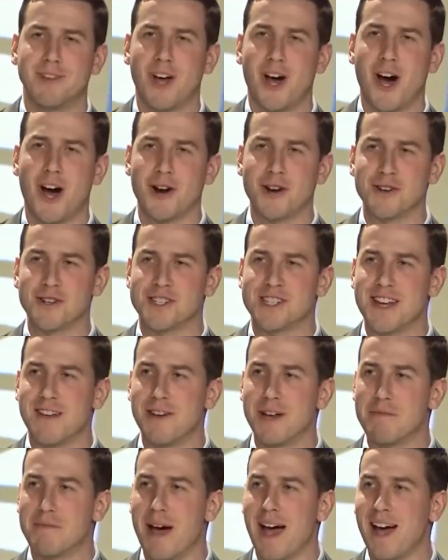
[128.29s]

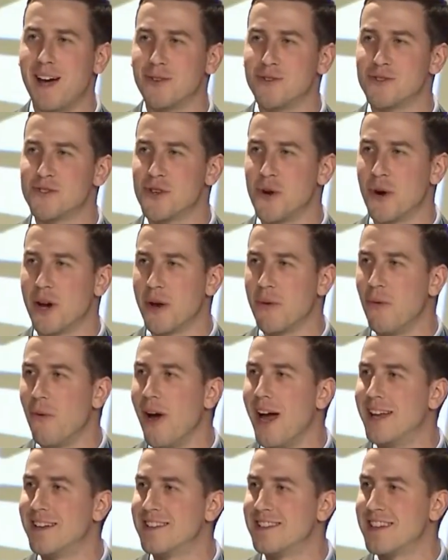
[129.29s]
170 pounds soaking
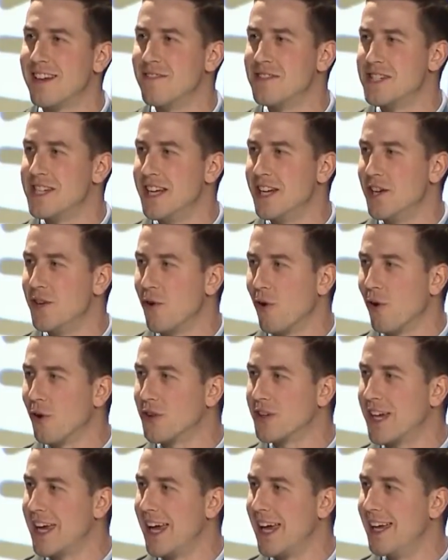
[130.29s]
wet
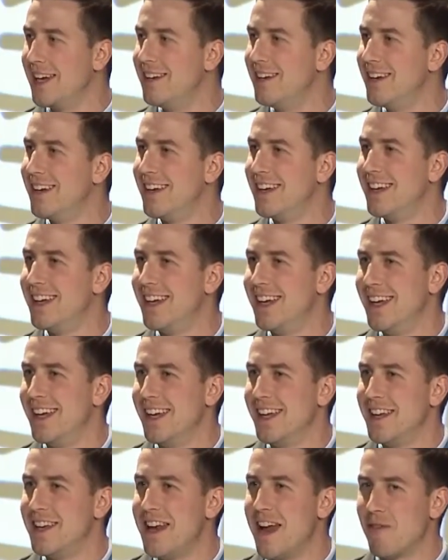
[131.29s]
17-year-old kid,
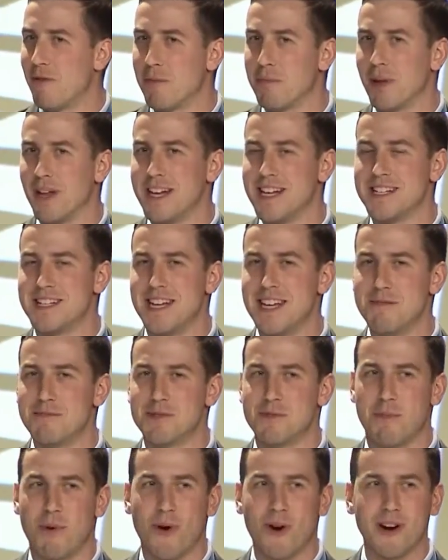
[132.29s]
never played a team
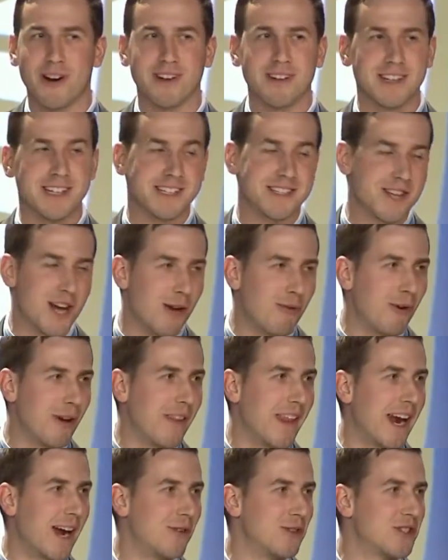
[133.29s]
sport, at least not
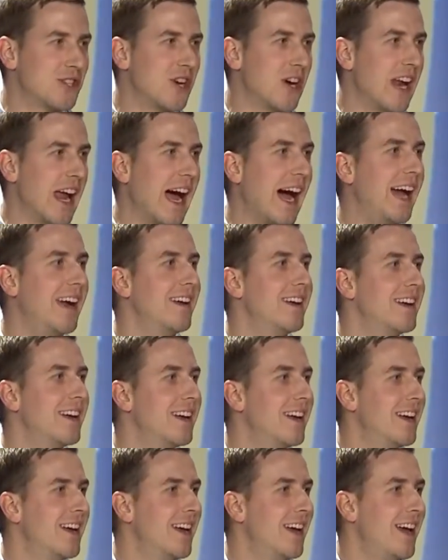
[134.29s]
one that I was good
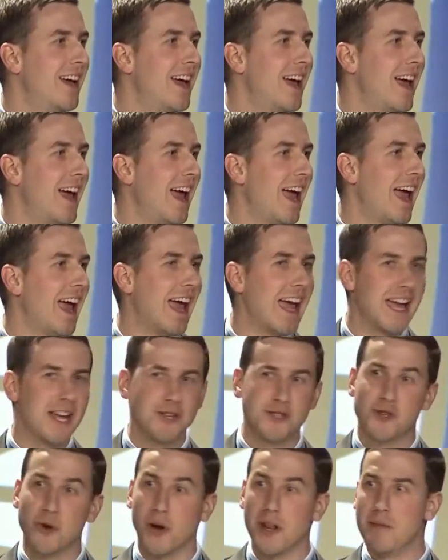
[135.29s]
at,
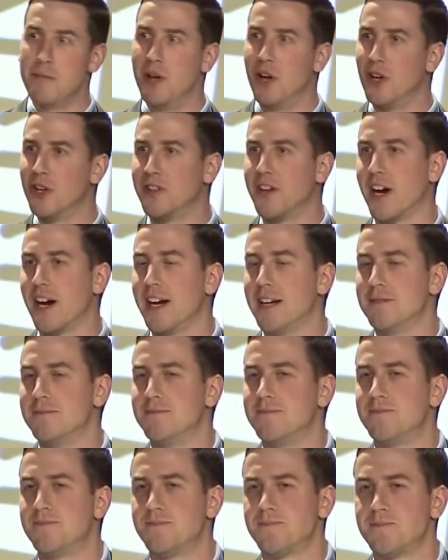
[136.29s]
and joined the military
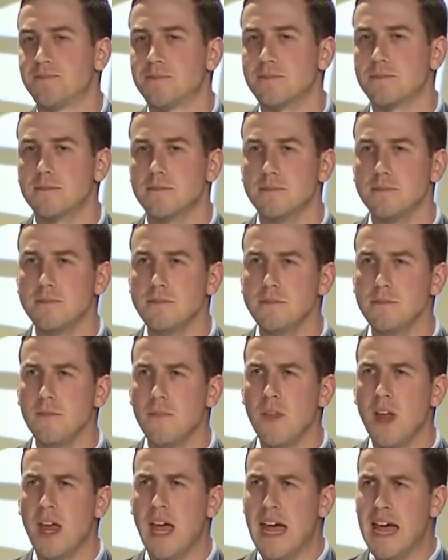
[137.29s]

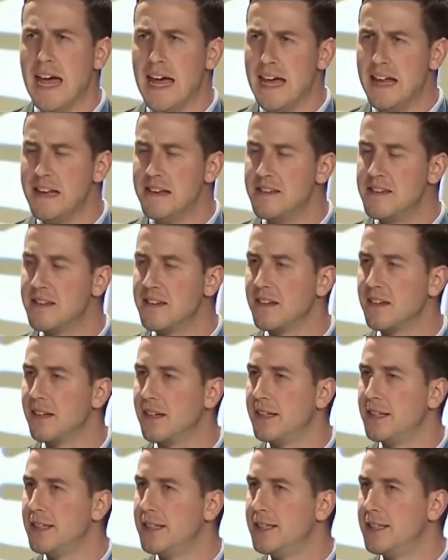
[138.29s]
and
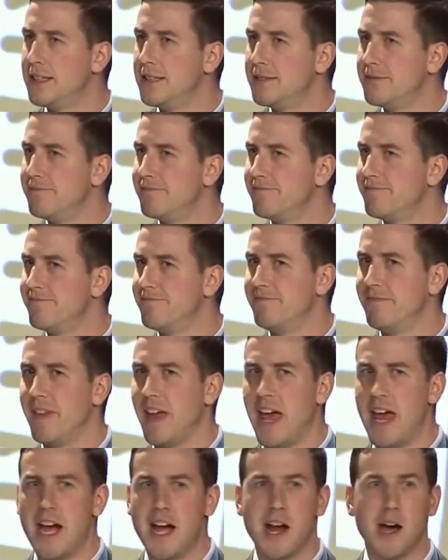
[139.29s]

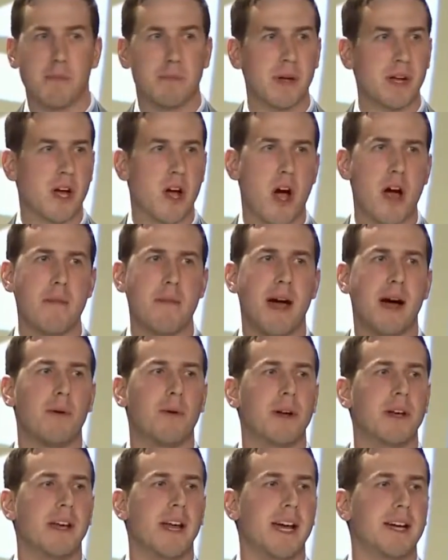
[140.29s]
ended up in combat
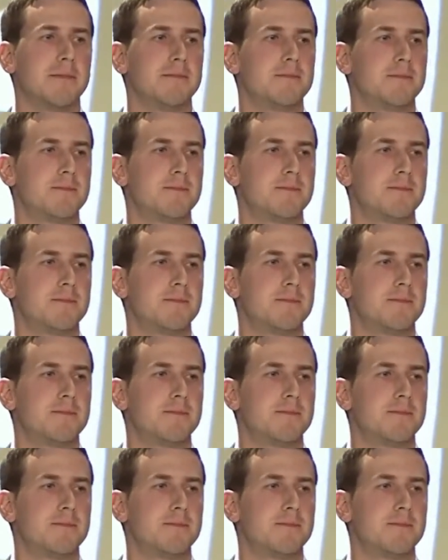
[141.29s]
one day.